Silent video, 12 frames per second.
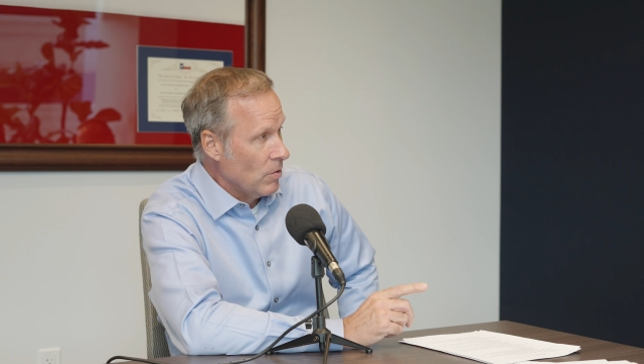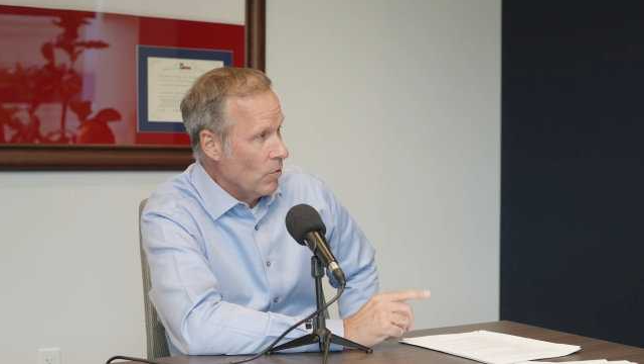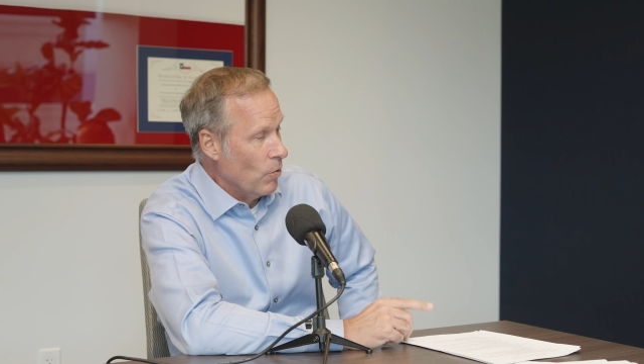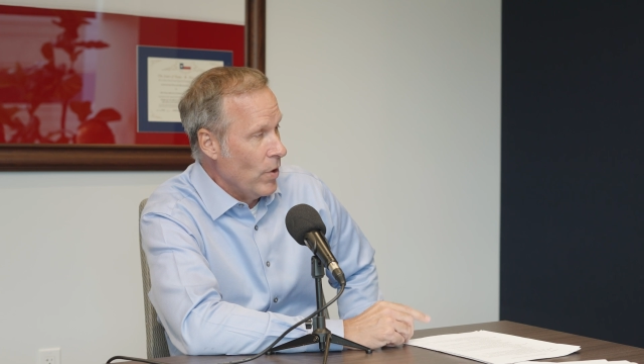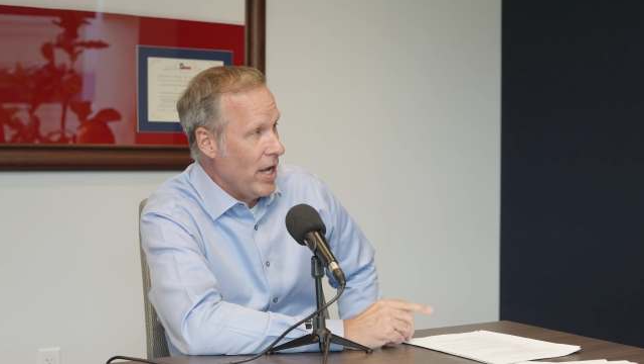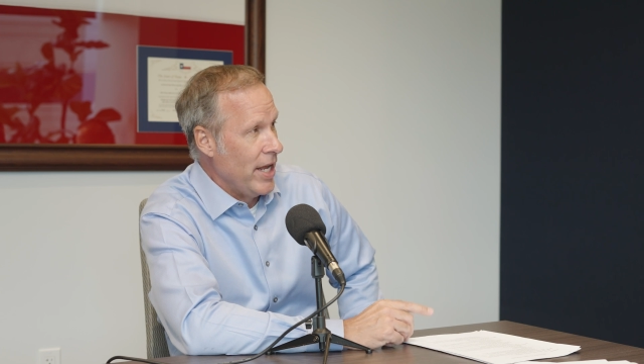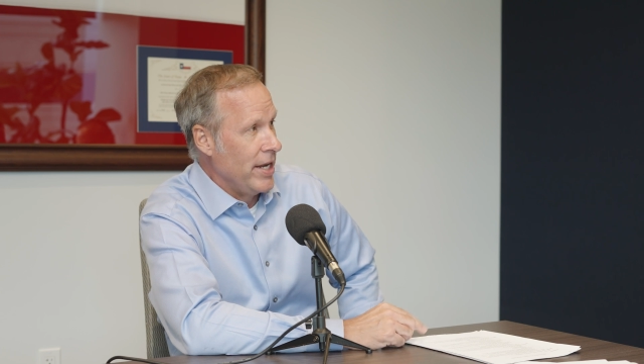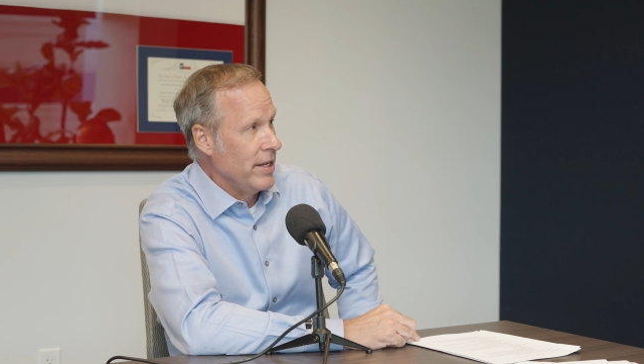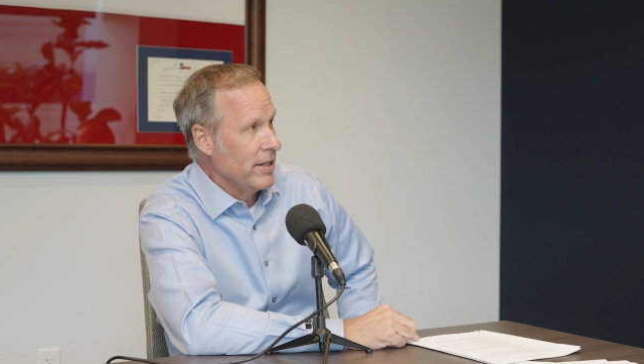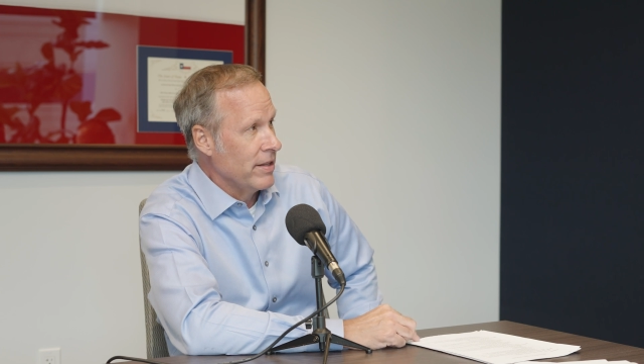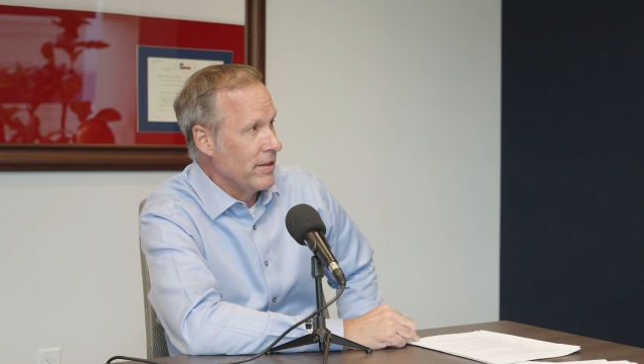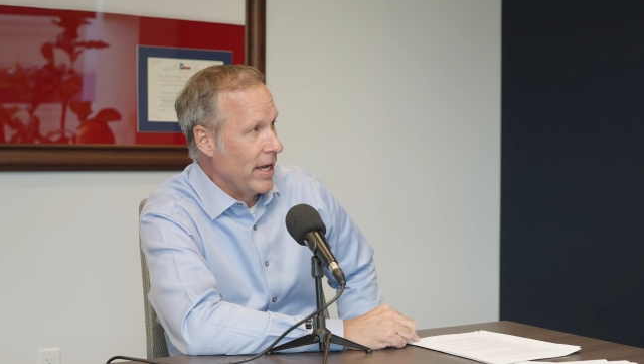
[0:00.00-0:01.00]

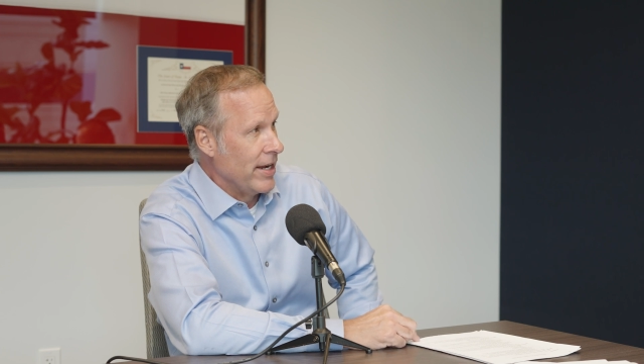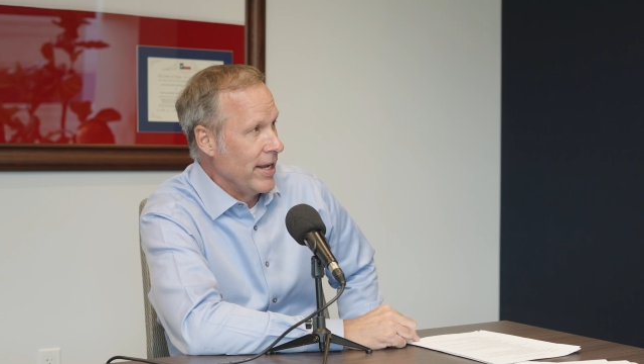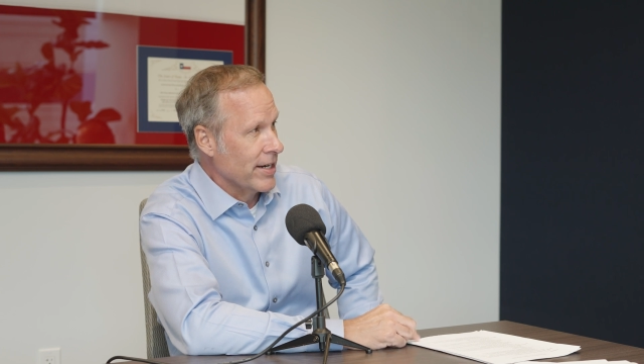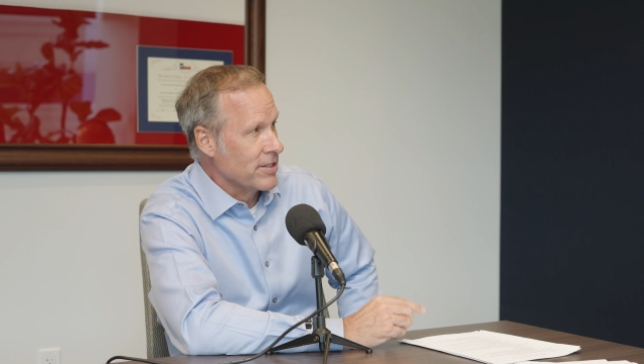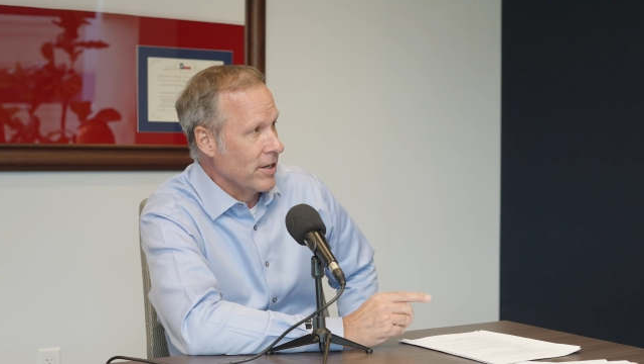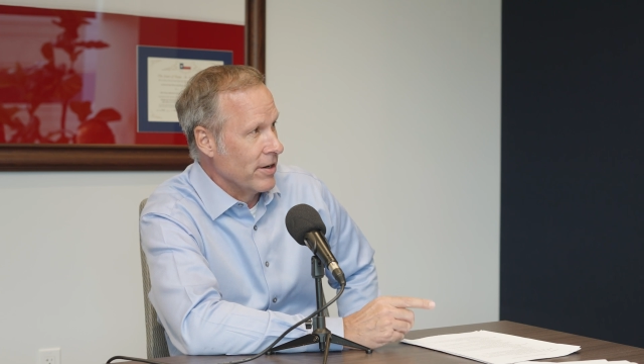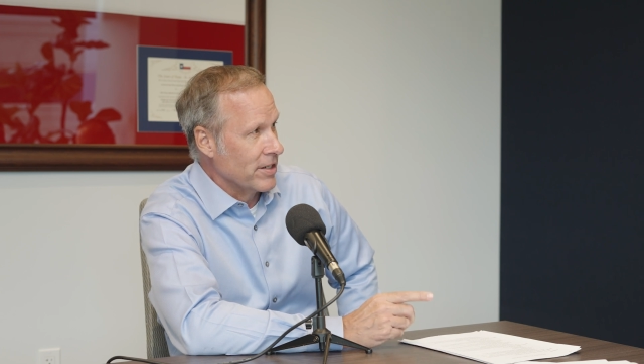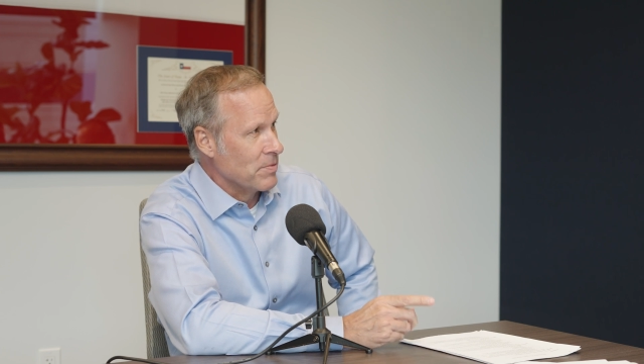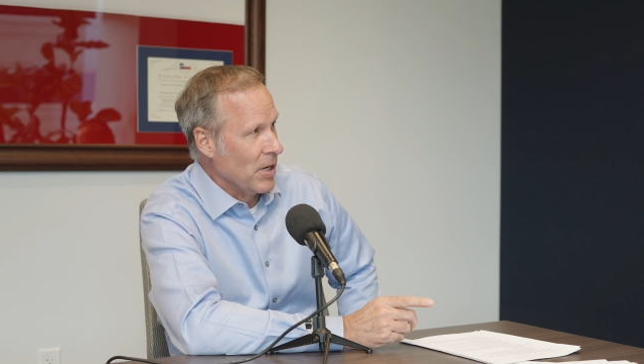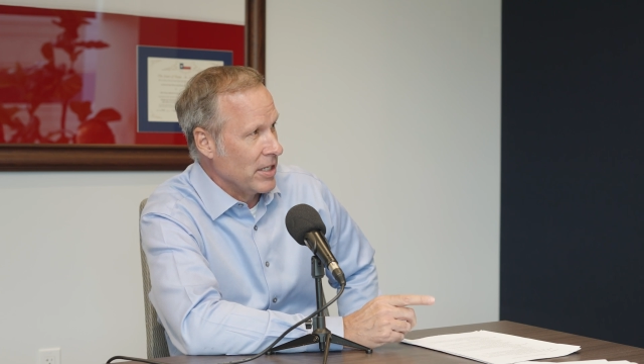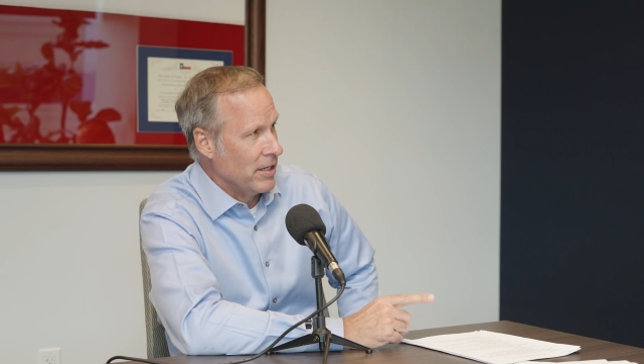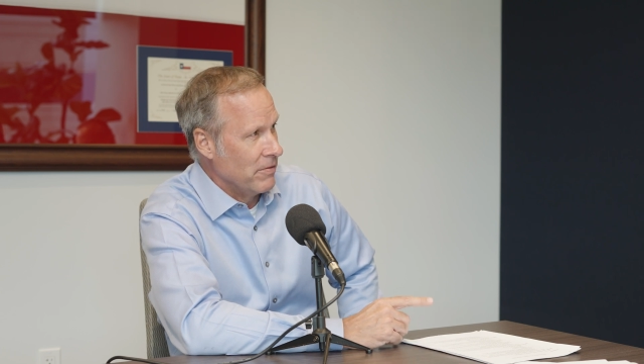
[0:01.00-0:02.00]
when that next
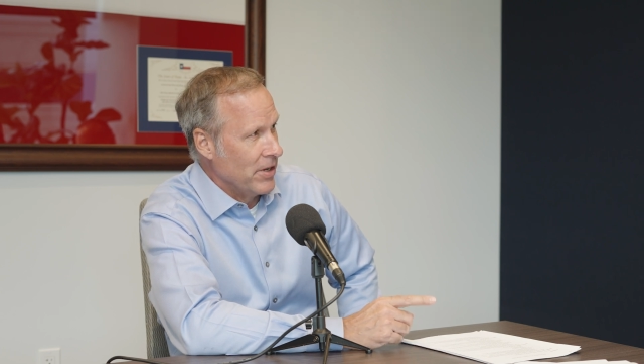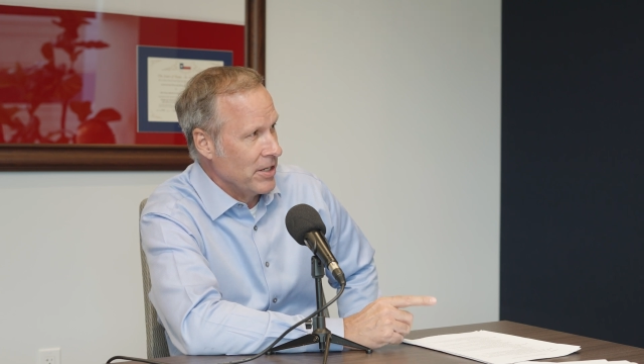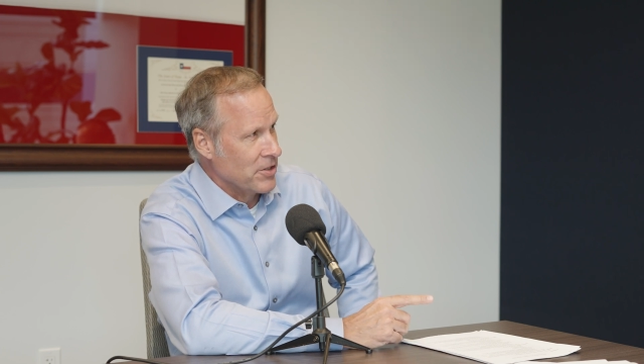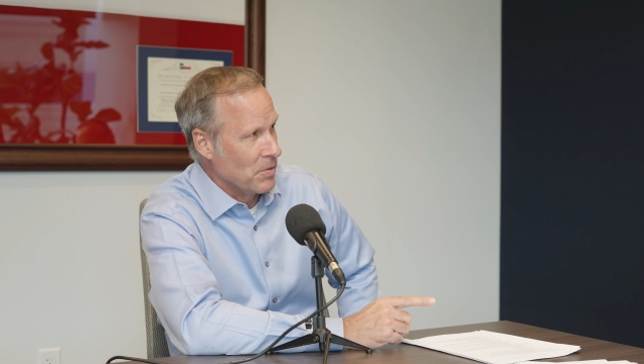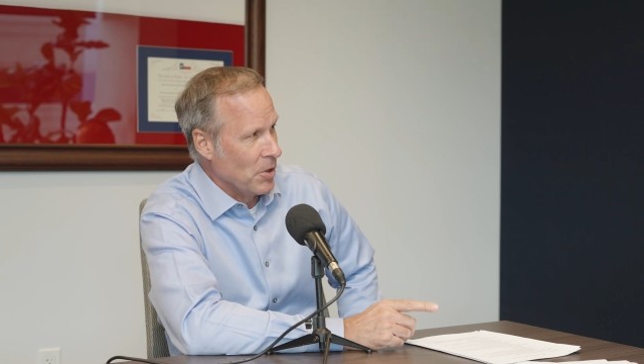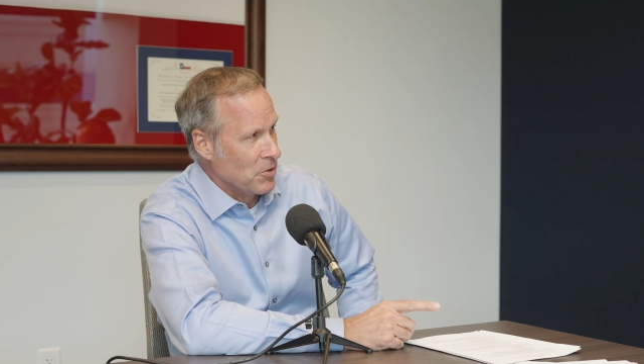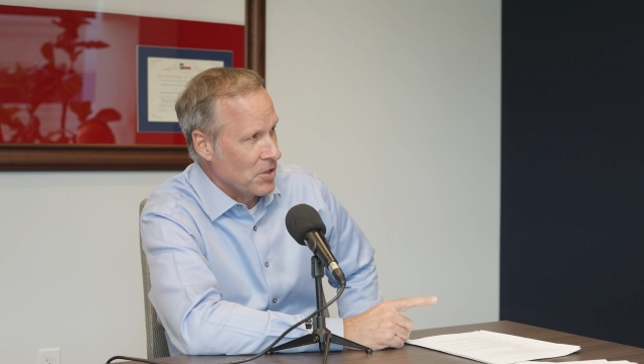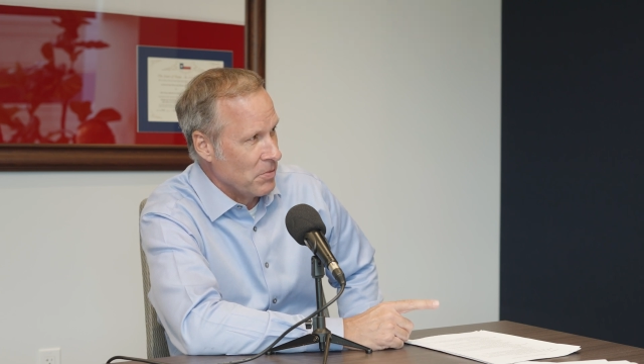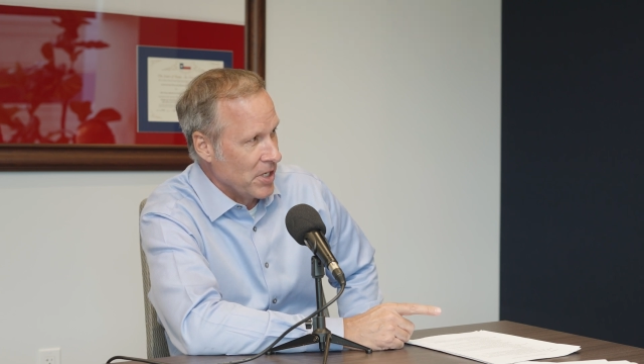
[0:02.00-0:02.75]
unexpected event is supposed to